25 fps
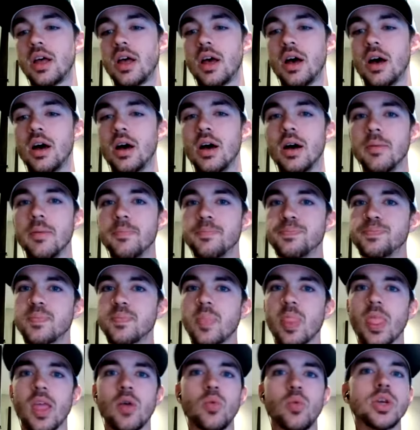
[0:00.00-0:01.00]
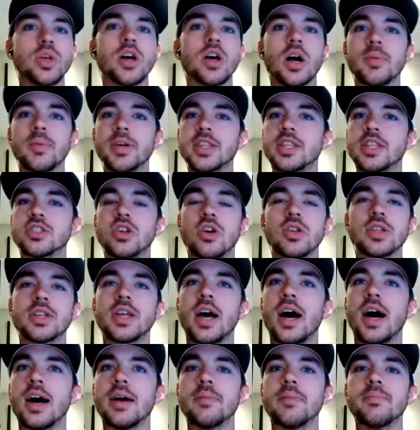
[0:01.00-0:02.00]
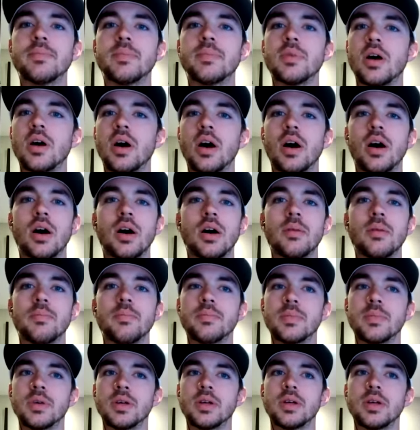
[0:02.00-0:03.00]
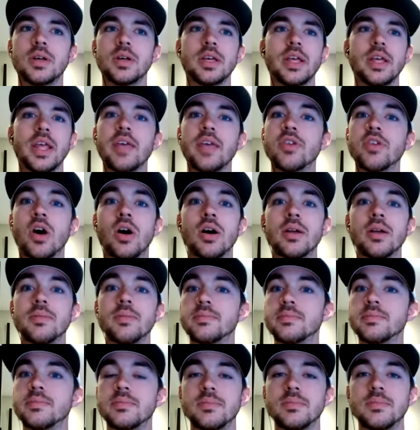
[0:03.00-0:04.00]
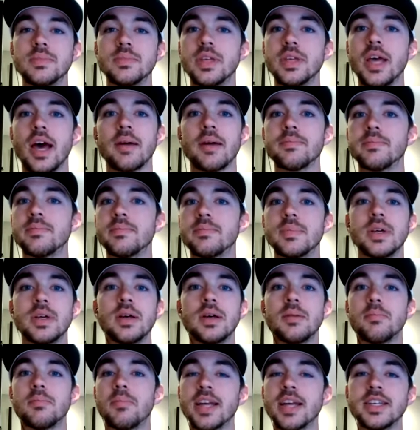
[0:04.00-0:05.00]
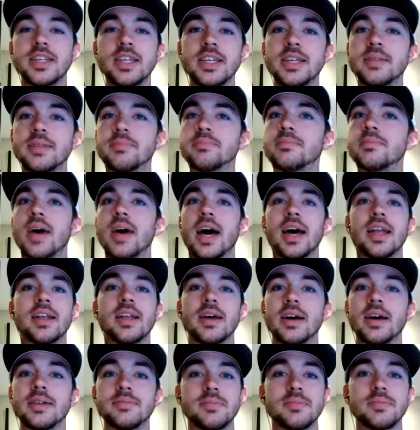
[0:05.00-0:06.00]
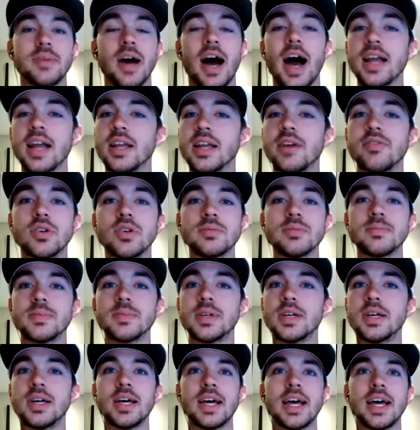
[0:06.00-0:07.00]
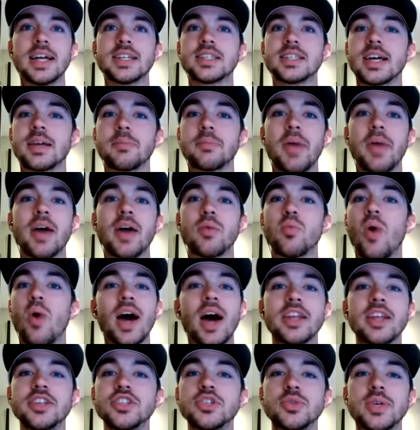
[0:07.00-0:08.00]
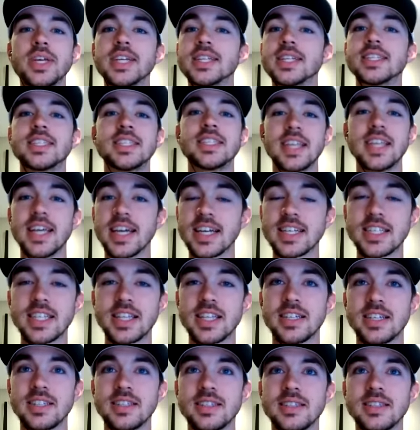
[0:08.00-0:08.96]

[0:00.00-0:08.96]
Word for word: Um, we talk about this all the time, um, even on yeah my team at a high level. It's like, man, why did you get sixth?